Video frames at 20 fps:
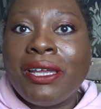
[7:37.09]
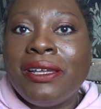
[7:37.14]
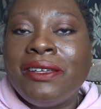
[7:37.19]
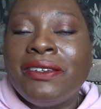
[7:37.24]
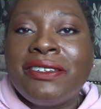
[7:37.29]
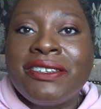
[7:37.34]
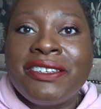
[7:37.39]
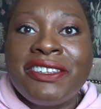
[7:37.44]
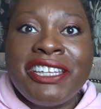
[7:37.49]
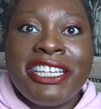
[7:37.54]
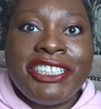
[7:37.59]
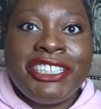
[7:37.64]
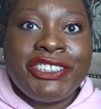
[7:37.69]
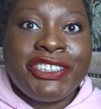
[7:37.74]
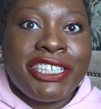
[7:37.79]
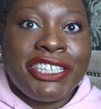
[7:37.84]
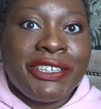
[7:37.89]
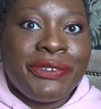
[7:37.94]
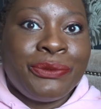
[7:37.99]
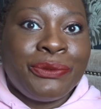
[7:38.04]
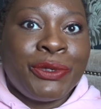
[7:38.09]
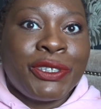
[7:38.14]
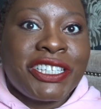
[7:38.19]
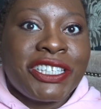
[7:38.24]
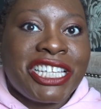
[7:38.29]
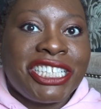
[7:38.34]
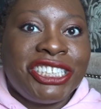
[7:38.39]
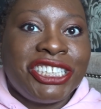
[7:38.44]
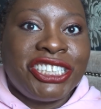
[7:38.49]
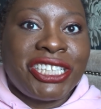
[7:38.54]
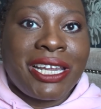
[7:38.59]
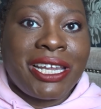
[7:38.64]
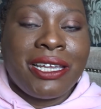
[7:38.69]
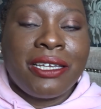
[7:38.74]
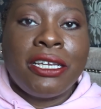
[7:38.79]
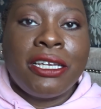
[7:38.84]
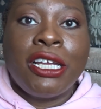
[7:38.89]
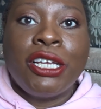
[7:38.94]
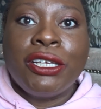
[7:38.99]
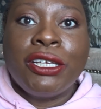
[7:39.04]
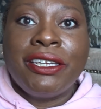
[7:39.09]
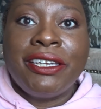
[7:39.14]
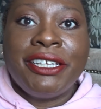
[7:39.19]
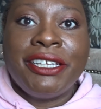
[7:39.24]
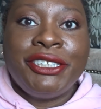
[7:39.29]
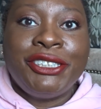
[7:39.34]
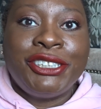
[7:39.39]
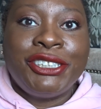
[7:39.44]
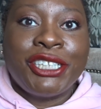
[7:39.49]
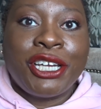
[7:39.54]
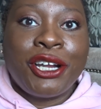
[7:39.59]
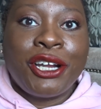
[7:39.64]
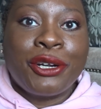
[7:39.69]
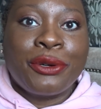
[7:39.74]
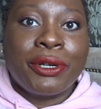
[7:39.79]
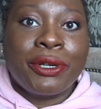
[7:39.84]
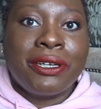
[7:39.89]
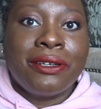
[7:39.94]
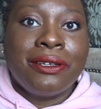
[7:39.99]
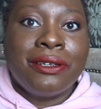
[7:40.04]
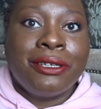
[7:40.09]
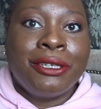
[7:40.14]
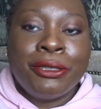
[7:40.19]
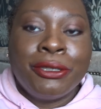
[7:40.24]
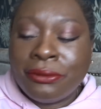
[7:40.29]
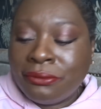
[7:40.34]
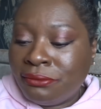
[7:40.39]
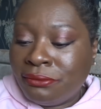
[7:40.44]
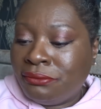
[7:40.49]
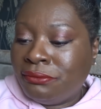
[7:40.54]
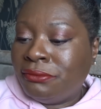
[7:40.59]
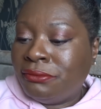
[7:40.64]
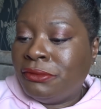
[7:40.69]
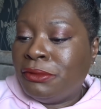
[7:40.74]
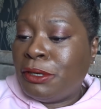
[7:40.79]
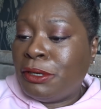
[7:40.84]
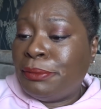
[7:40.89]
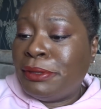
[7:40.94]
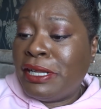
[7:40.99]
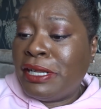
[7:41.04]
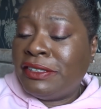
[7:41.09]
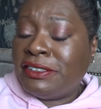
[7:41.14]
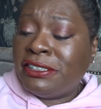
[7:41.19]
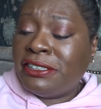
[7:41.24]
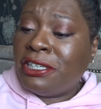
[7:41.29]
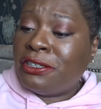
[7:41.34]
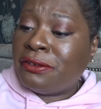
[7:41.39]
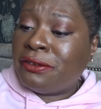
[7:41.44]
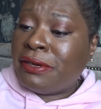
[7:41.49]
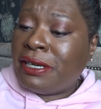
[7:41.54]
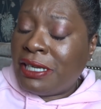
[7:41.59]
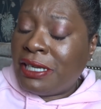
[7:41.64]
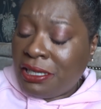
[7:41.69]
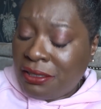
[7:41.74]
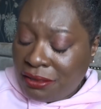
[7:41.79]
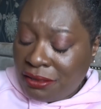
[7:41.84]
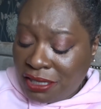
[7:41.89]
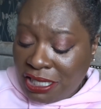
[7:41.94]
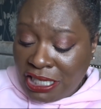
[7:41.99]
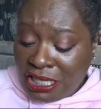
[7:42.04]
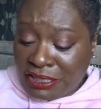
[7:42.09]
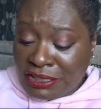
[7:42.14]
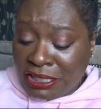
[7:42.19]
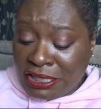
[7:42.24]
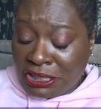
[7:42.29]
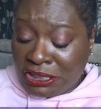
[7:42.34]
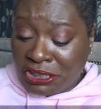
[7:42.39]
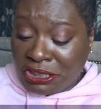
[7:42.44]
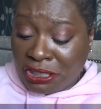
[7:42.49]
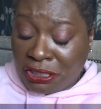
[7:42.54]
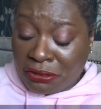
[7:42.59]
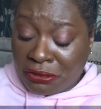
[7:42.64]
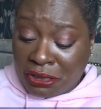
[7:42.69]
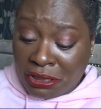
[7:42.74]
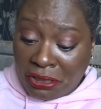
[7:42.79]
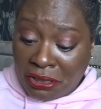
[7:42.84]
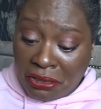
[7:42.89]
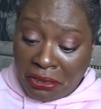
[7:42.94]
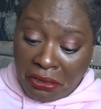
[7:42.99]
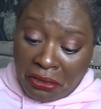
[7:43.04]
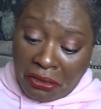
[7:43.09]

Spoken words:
So this was the shade Kinsara. Am I pronouncing that correctly? I think it's Kinsara.